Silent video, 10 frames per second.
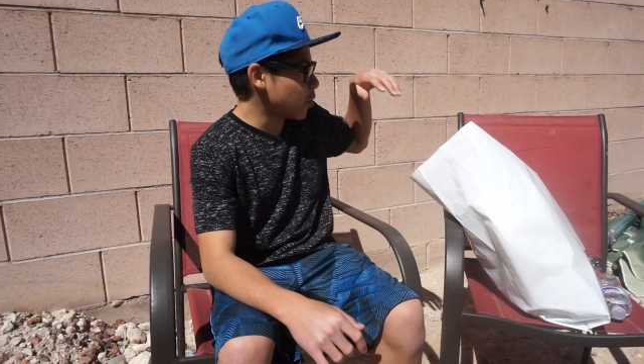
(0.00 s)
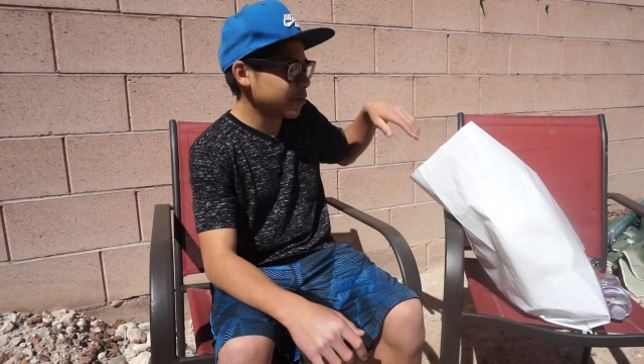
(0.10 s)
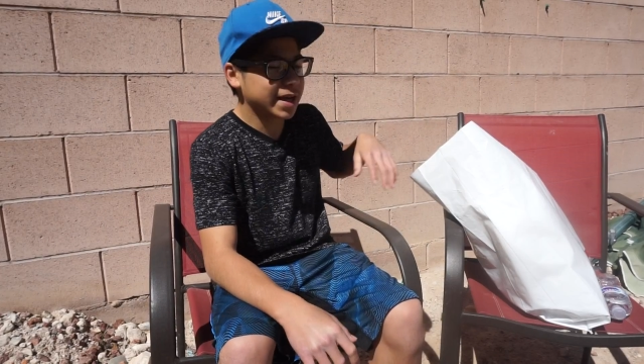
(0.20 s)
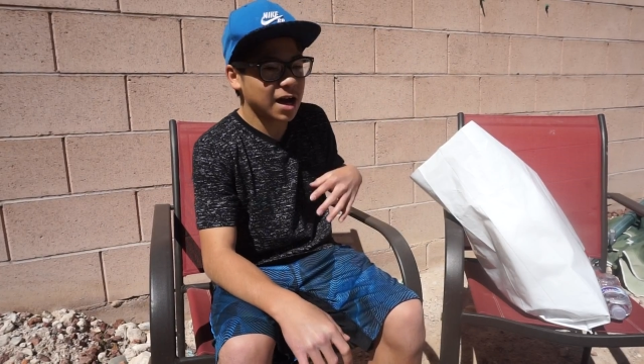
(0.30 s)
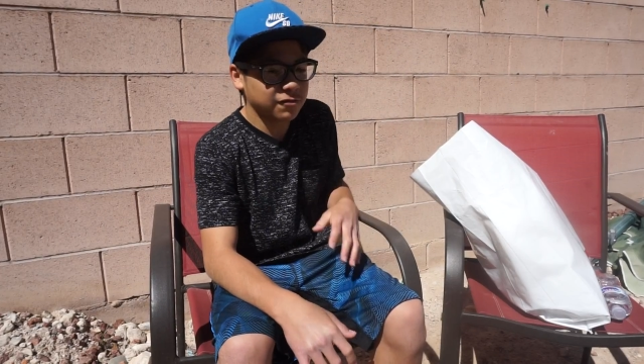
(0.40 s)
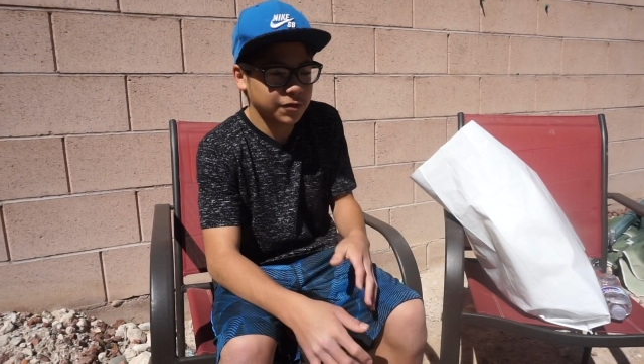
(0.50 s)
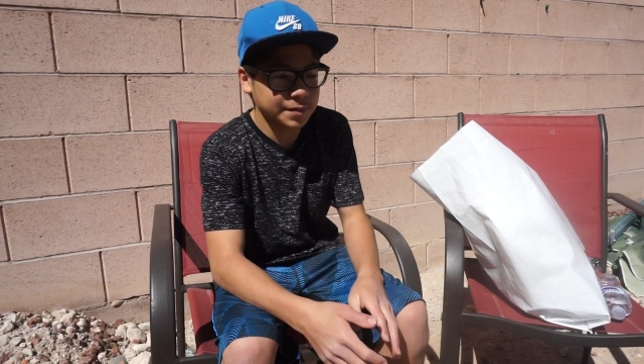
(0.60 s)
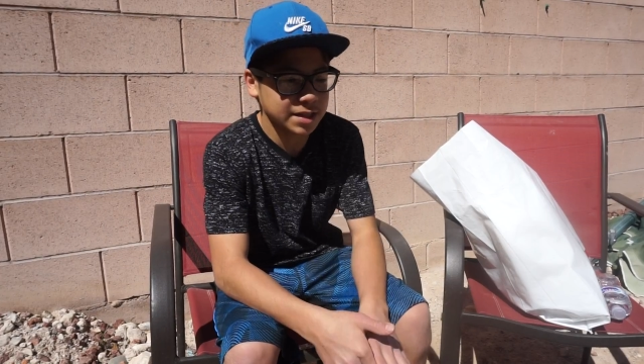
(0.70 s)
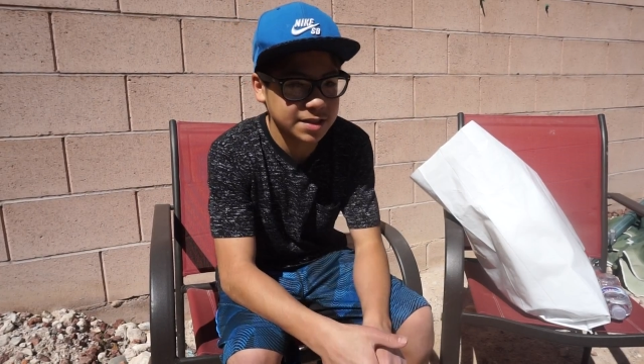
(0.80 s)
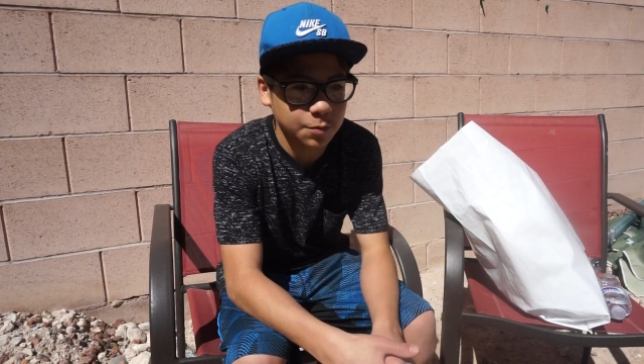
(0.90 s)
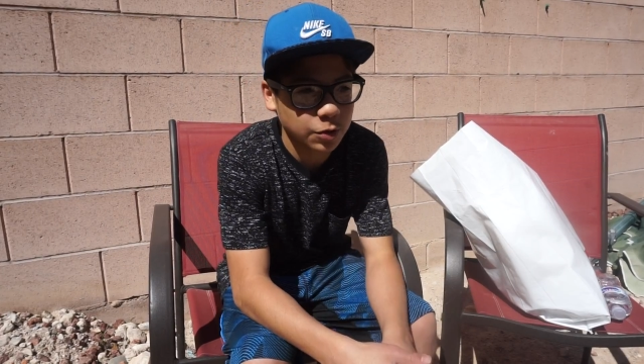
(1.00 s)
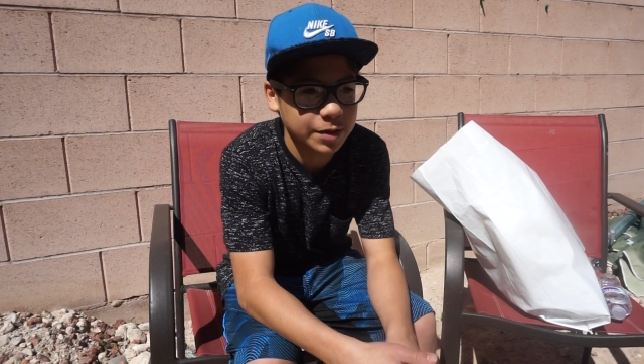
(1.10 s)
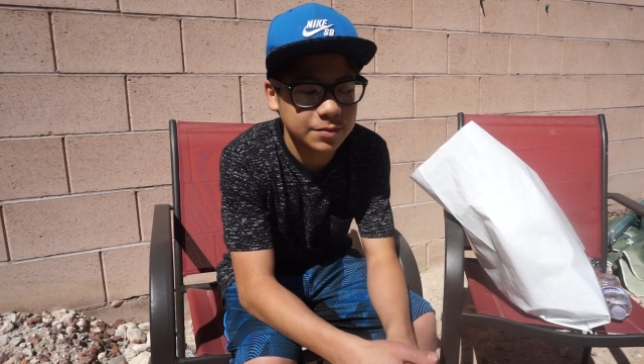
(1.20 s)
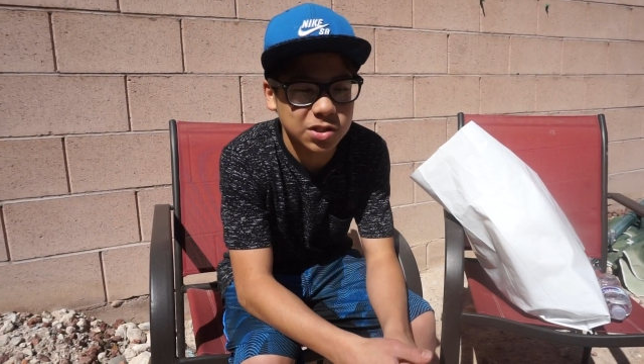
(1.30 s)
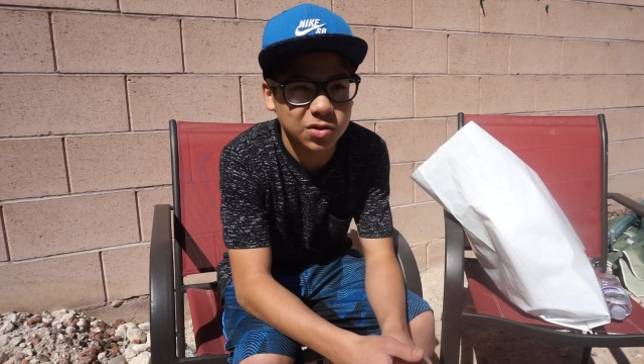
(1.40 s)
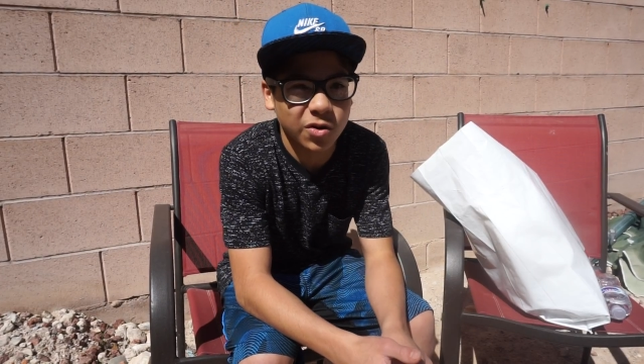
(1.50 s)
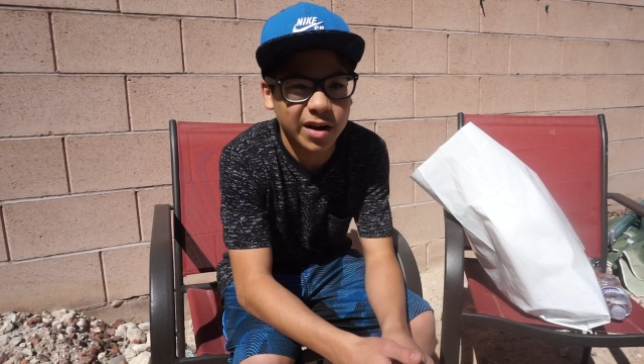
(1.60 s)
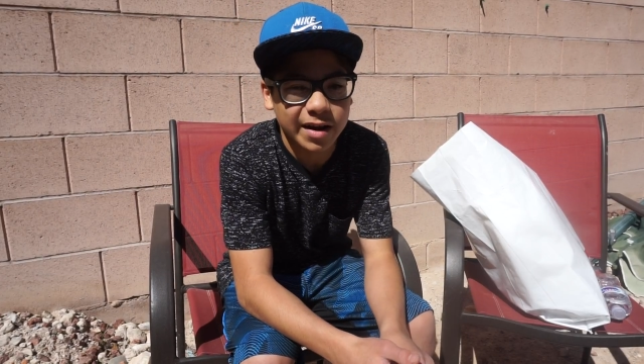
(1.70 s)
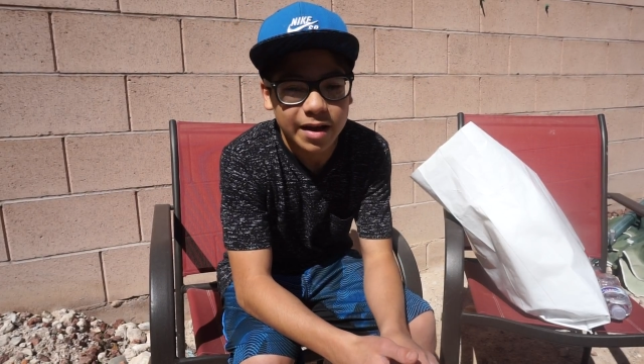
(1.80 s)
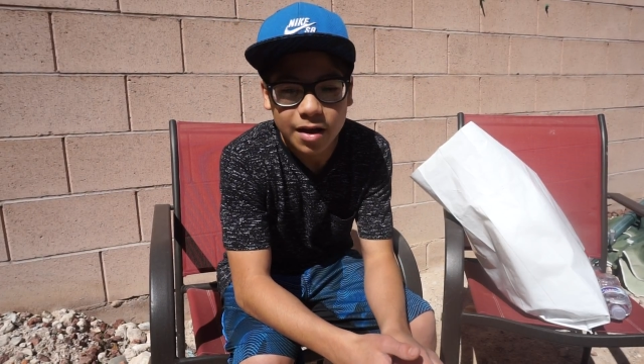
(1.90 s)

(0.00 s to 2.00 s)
what we got from the Supreme store.